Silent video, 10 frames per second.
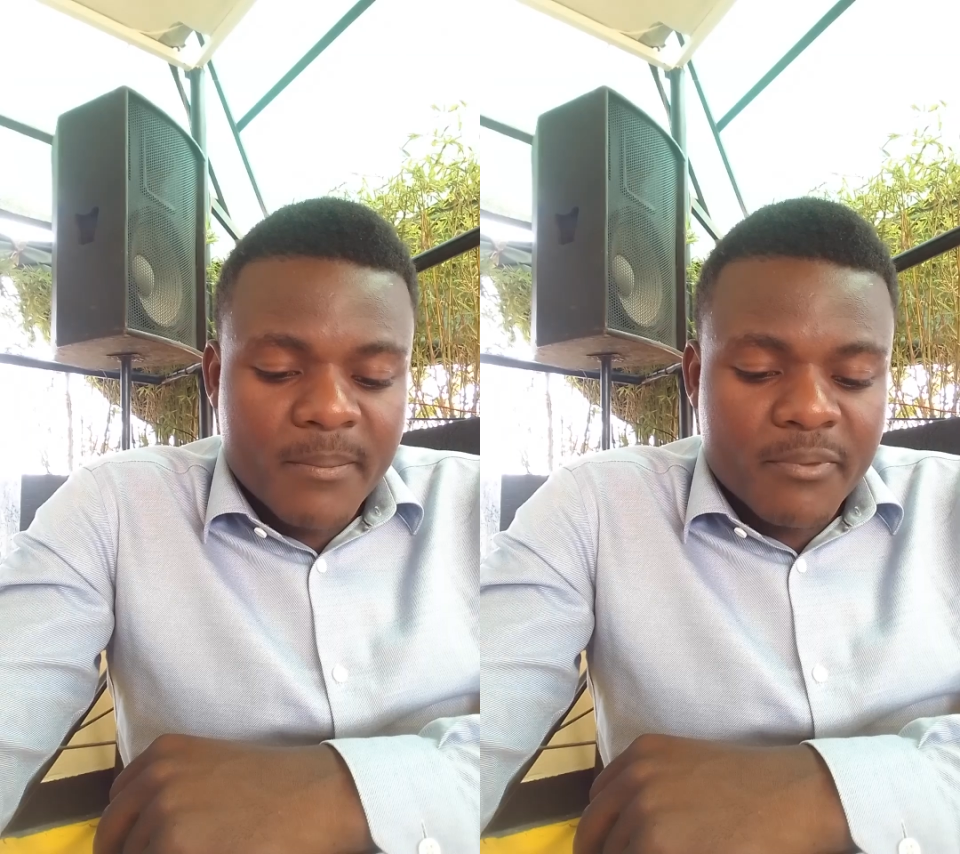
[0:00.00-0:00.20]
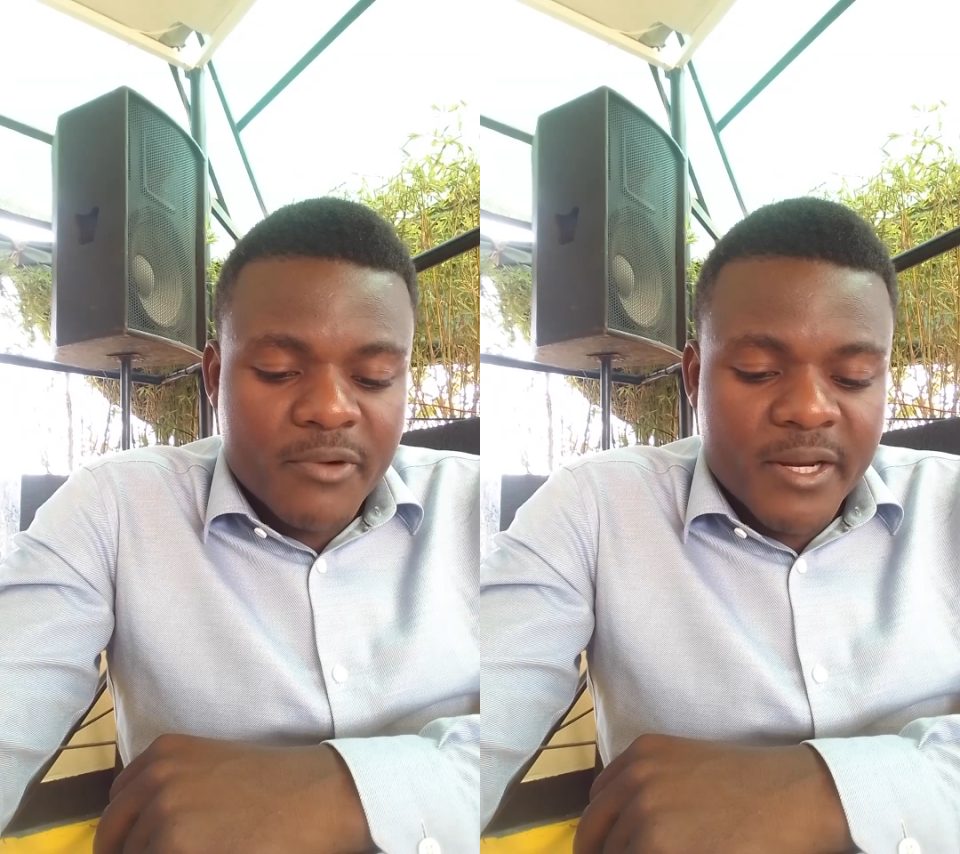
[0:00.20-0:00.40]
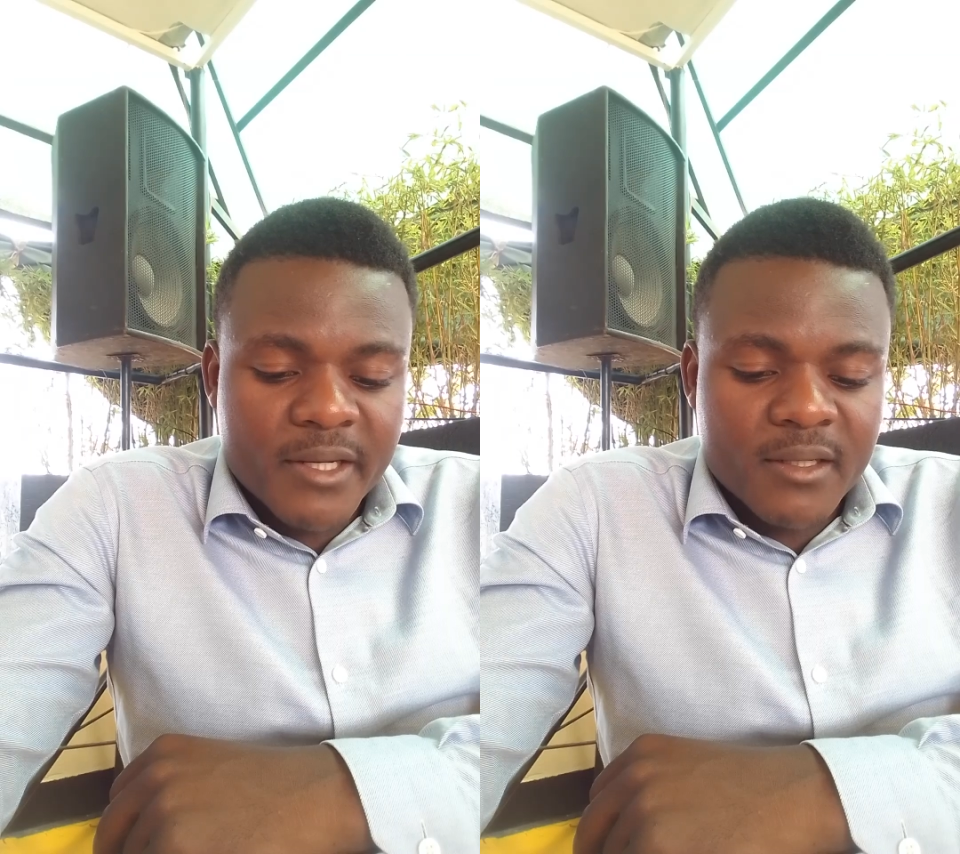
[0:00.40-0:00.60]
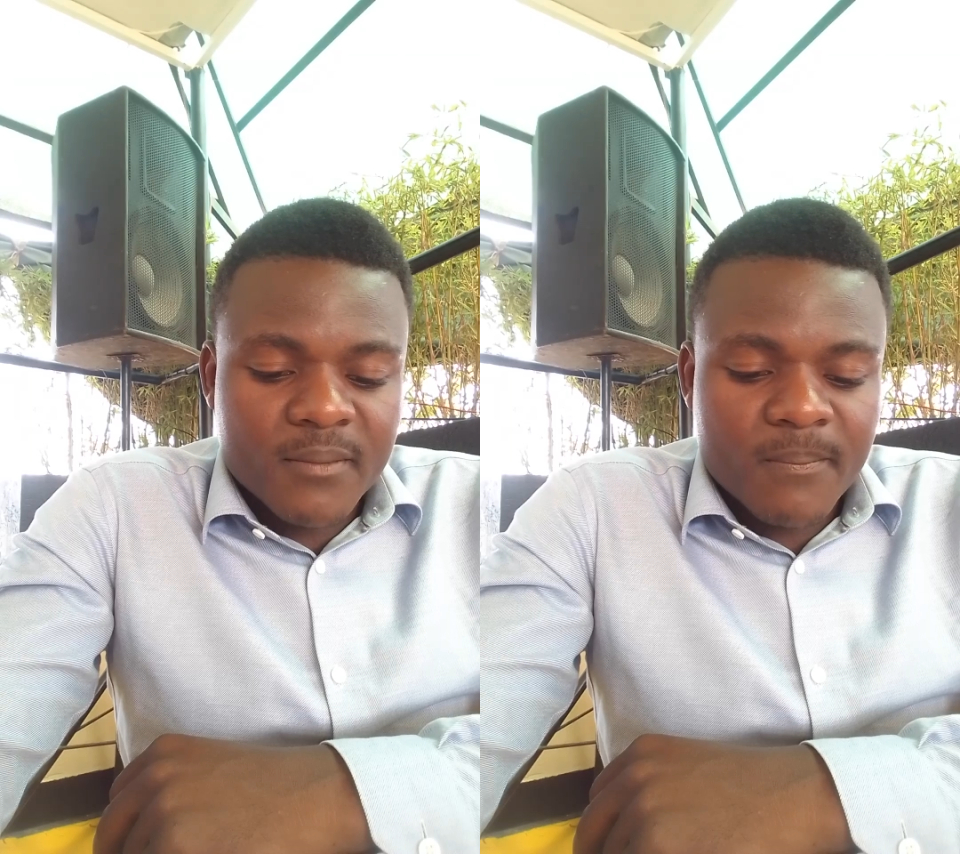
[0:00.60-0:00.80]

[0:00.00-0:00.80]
a plane